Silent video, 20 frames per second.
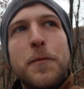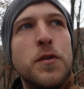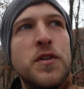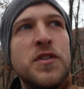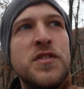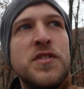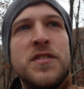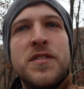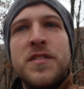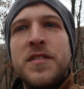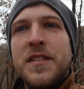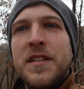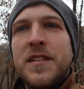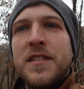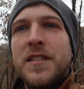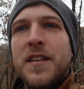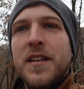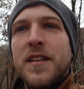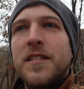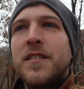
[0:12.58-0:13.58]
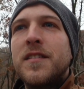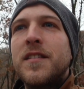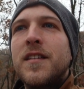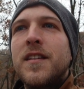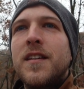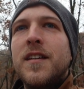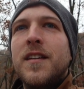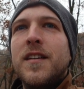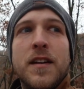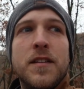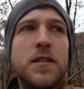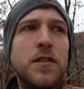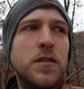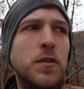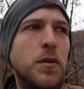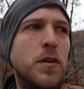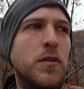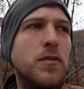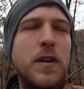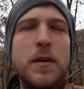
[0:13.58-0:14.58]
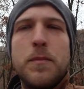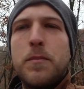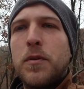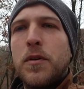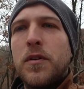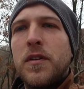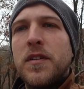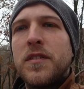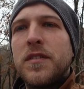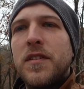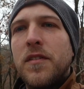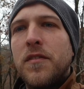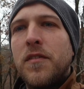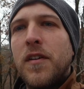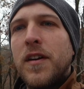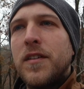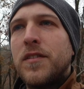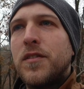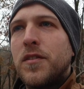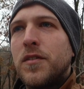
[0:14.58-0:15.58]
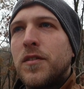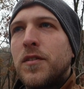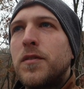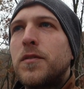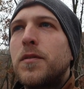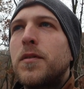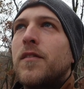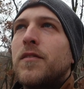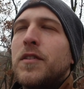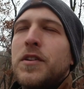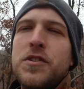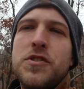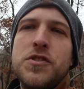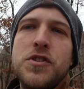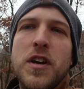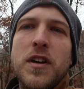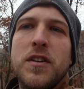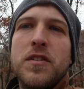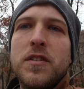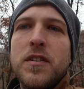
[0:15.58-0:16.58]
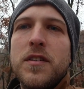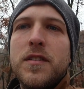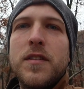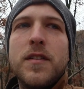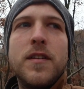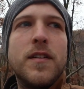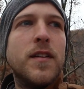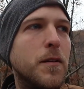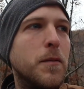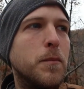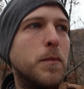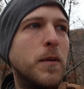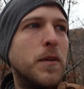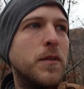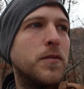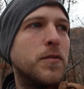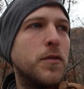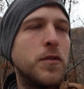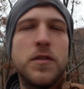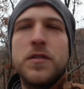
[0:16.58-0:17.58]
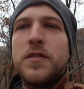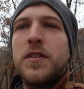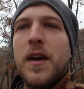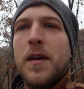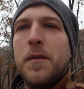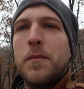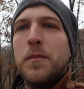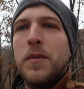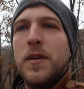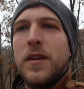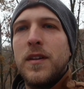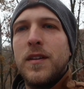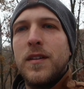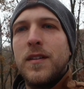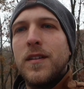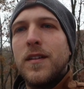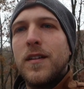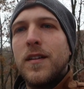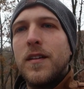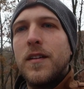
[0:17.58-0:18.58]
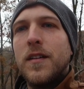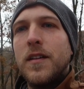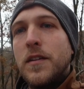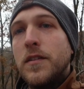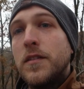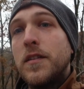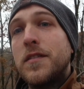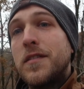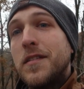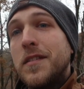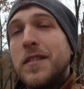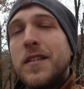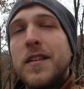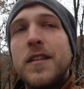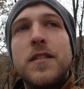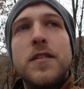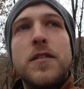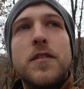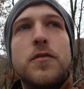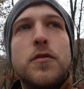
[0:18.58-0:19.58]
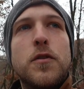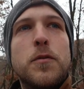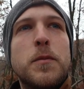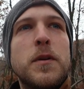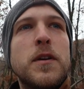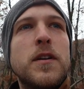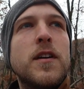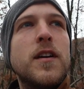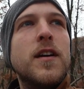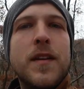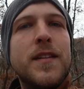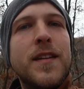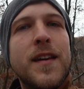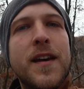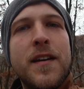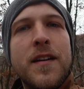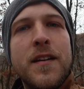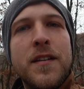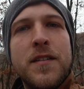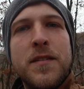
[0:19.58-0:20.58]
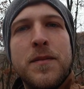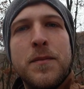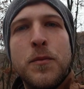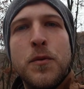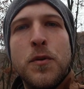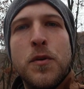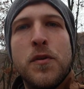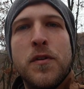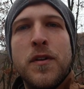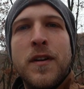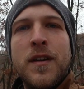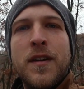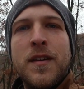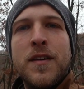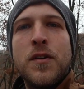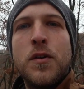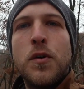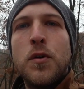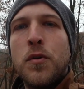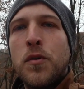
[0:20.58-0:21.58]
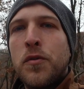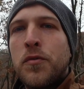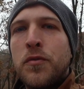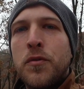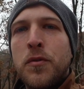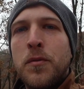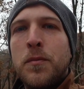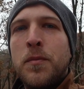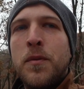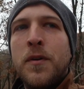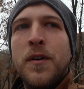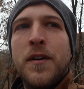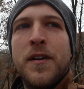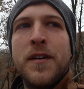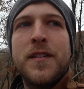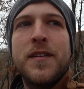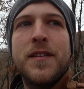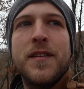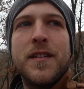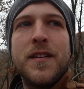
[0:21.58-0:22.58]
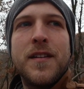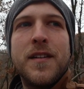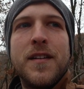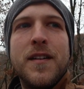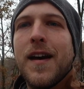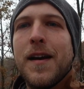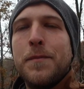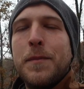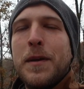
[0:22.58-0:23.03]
Eurasian siskin. I don't know if I pronounced it right or not, I will check on it, but for the time being it's siskin for me. They are really small, really colorful birds. I